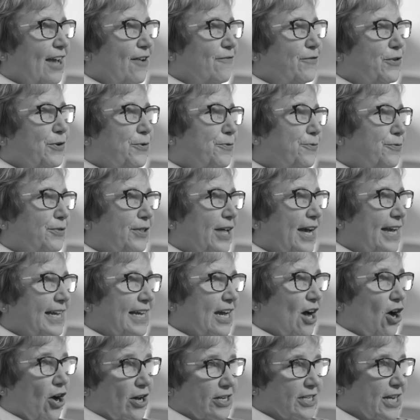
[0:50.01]
If you like
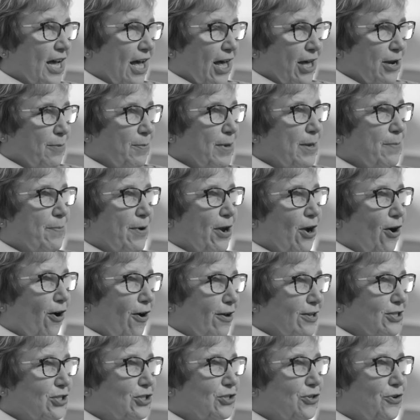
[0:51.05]
autonomy, but
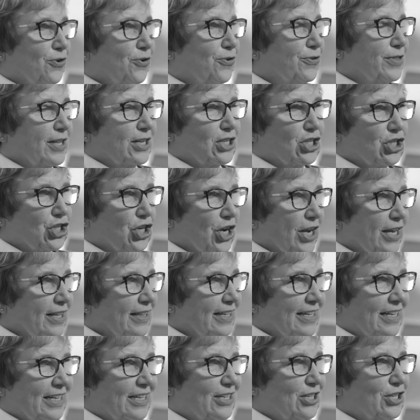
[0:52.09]
also the
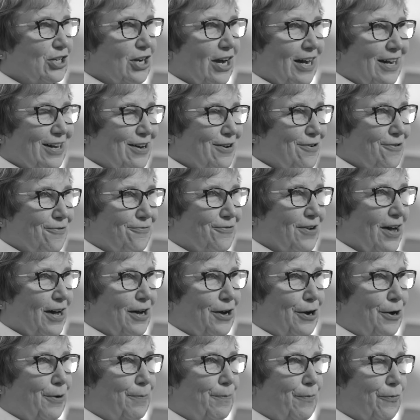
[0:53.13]
challenge of
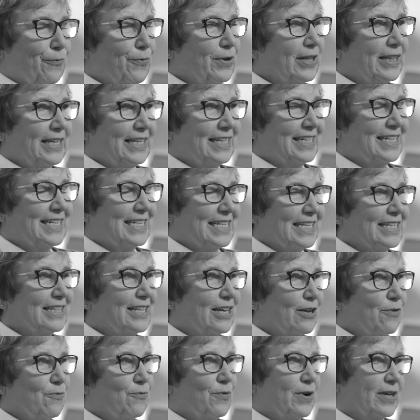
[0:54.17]
um, really
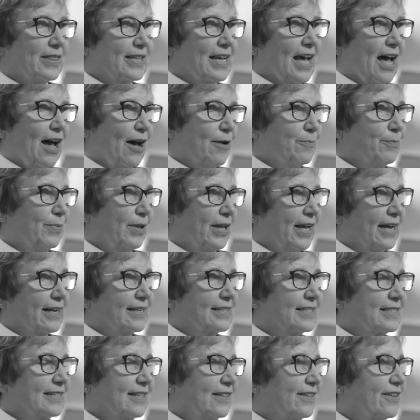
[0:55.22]
dealing with
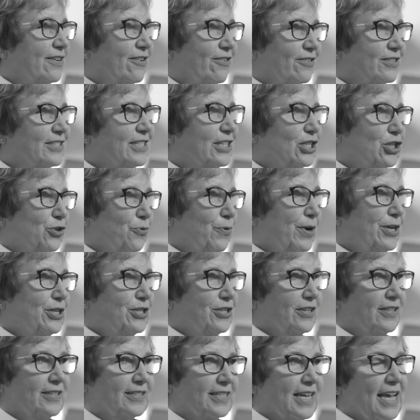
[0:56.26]
complex clinical
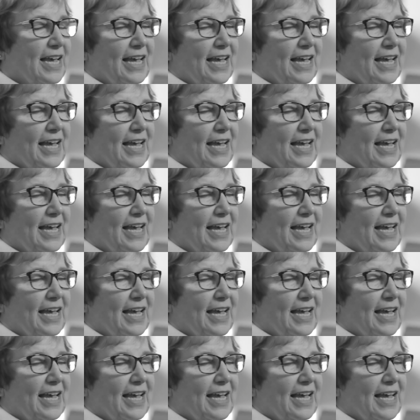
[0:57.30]
situations,